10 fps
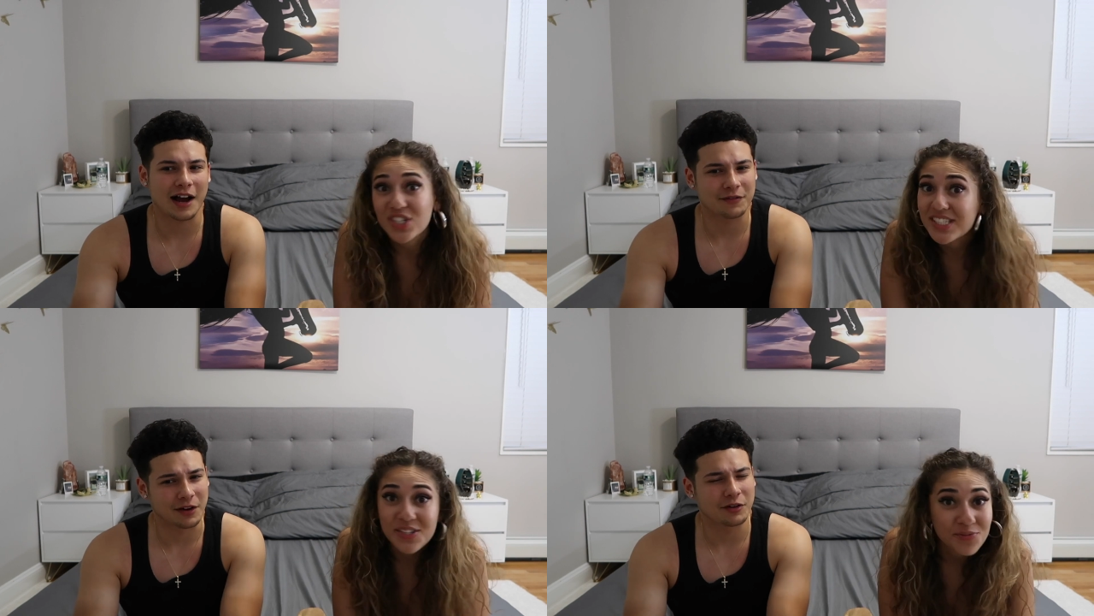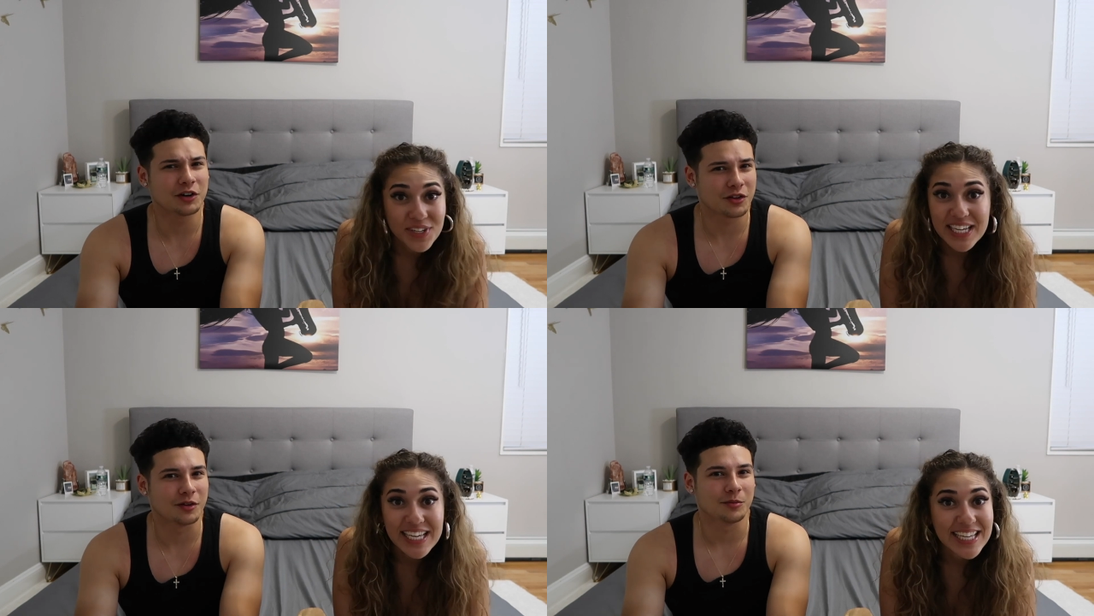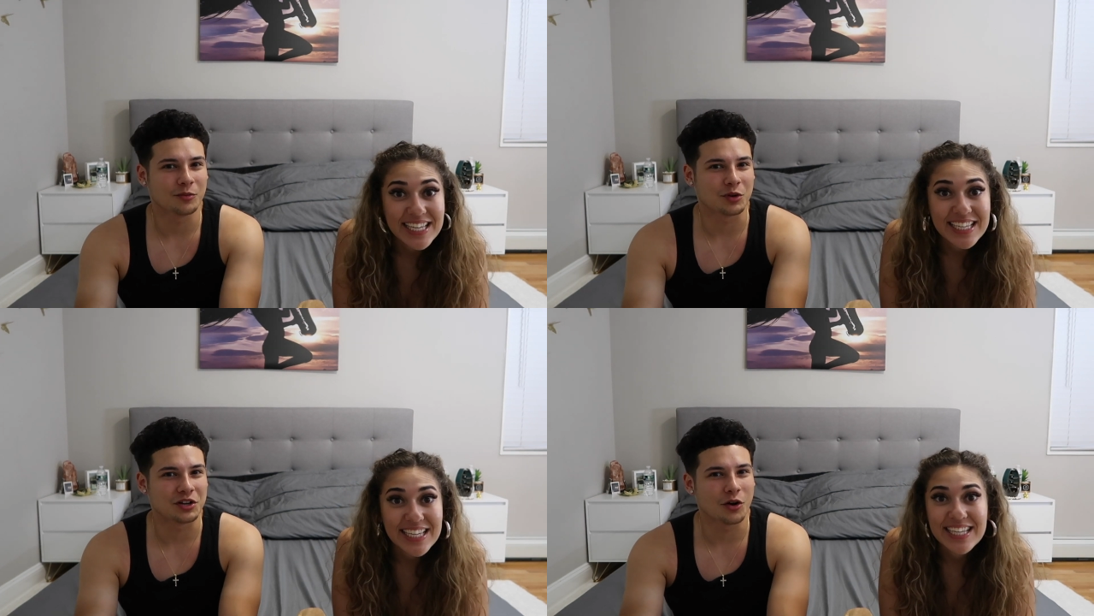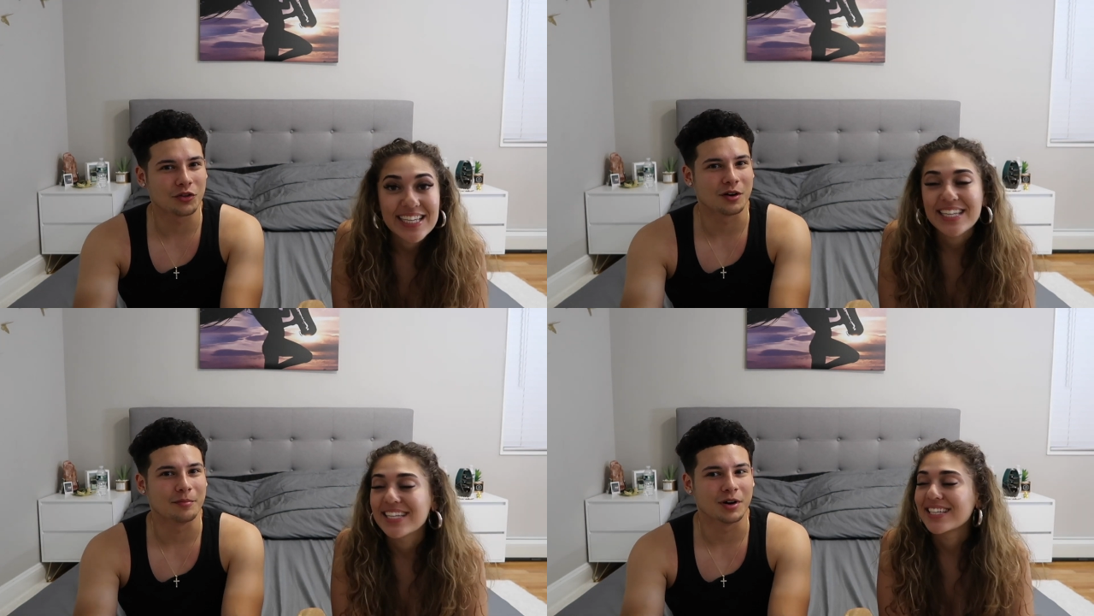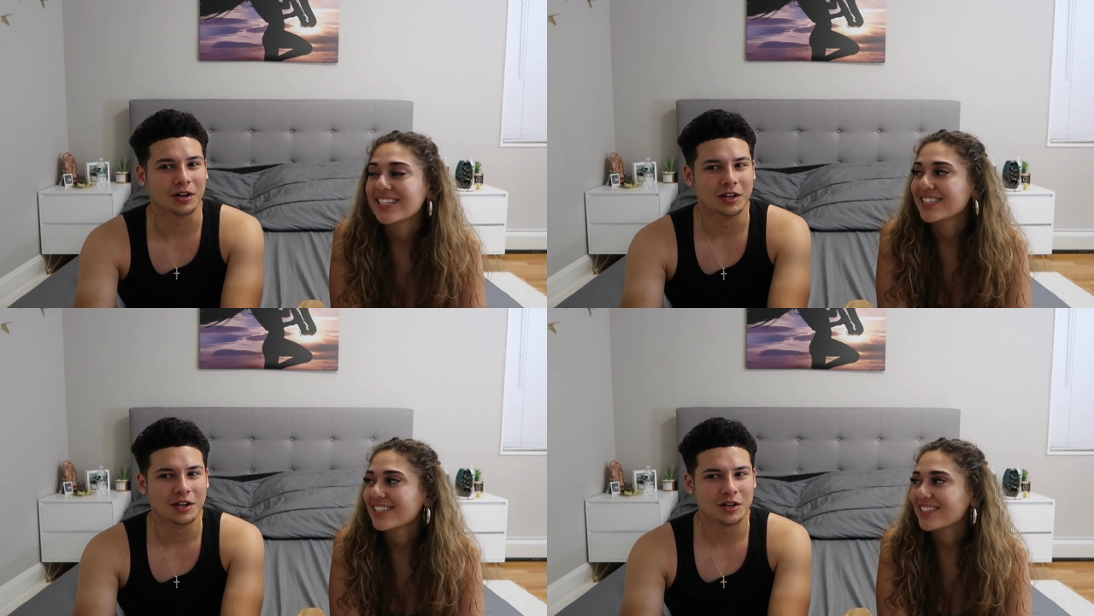Speaker 1: I've, I've heard of them. We know them,
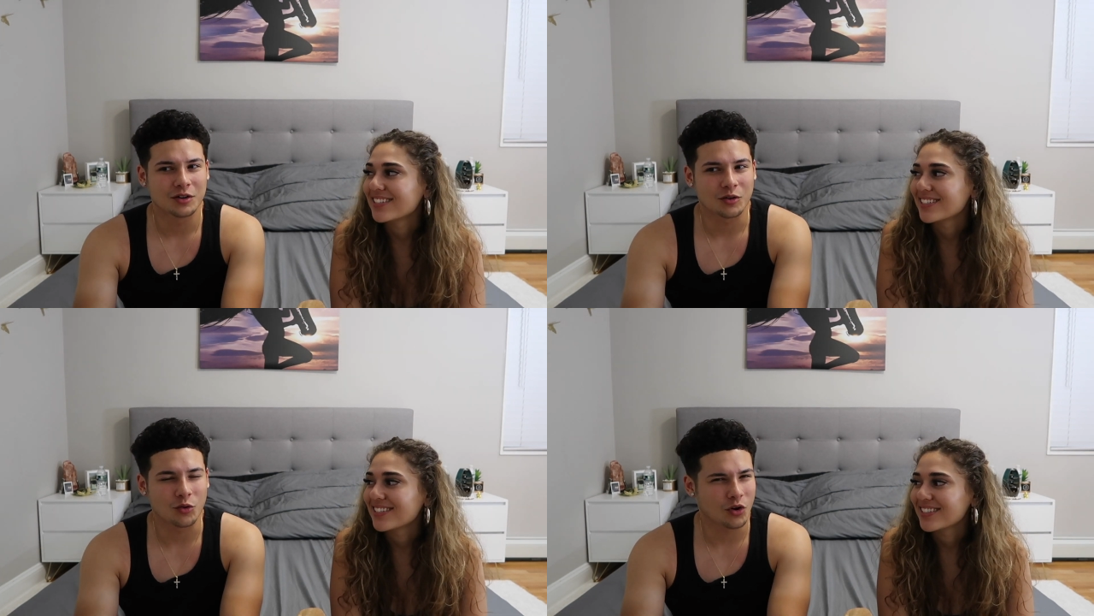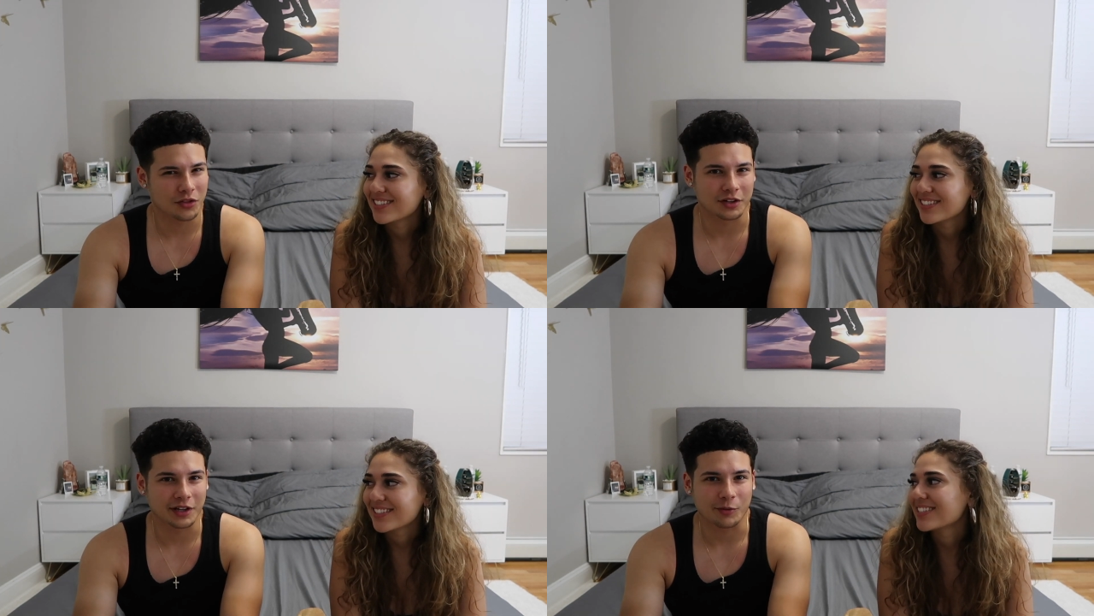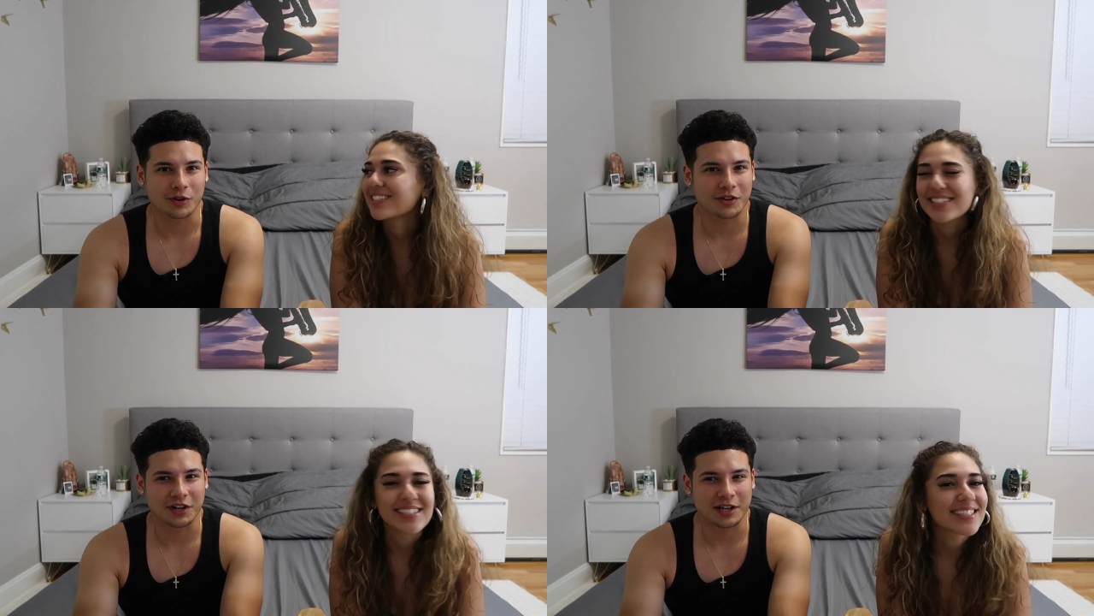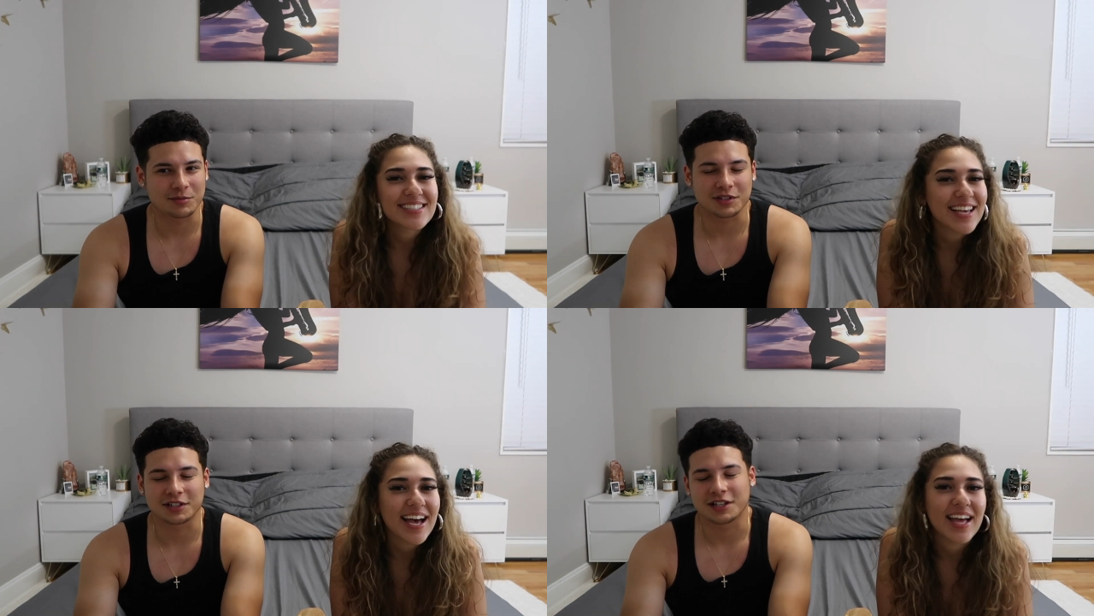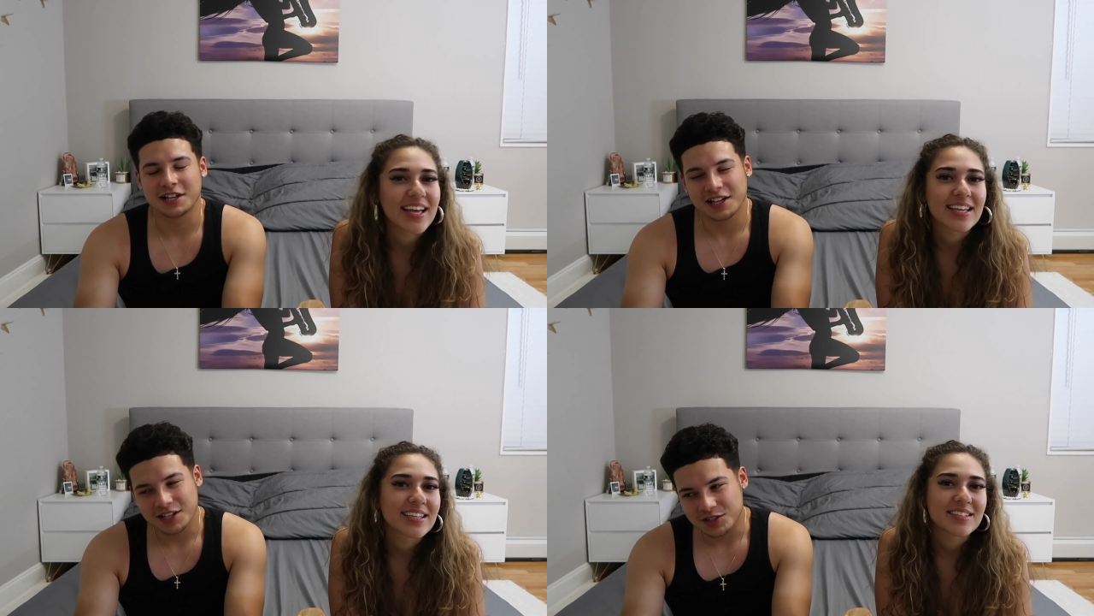but who are they? Like, what are their names?
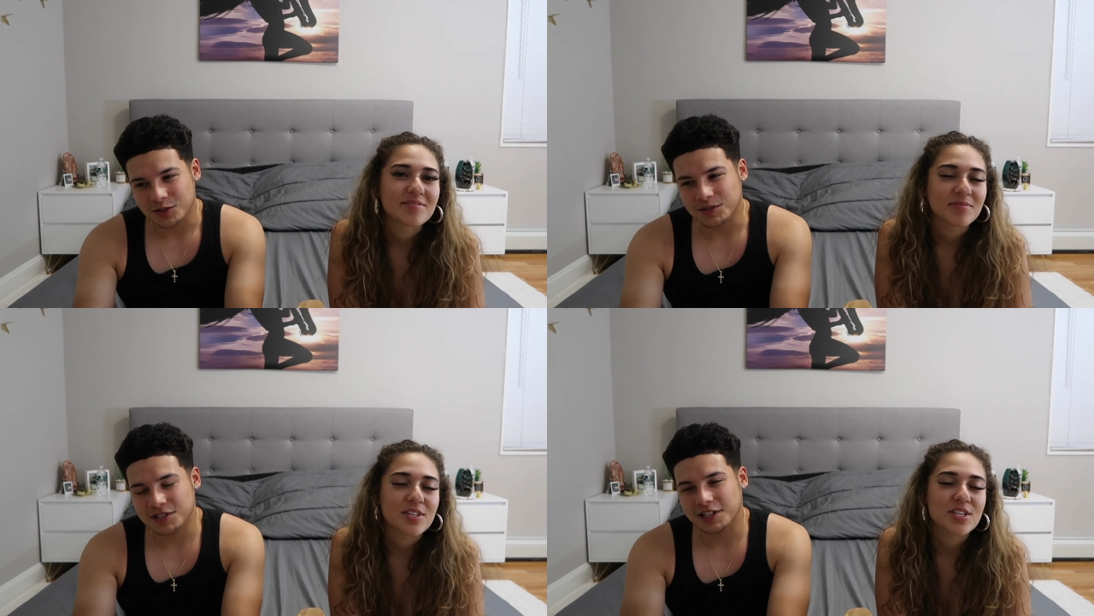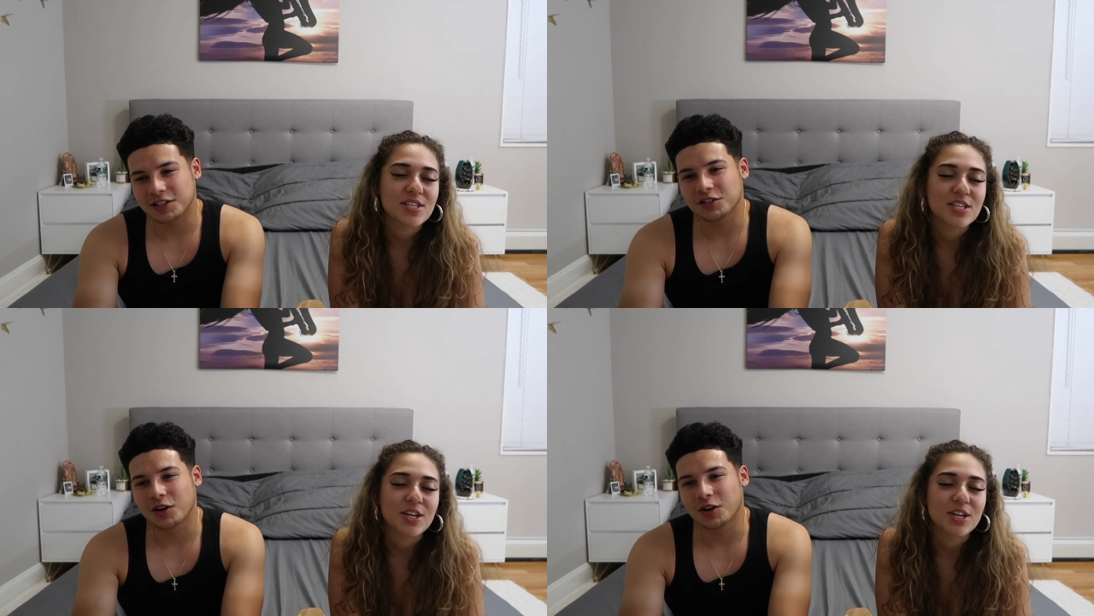Yeah. Like, so it's like, you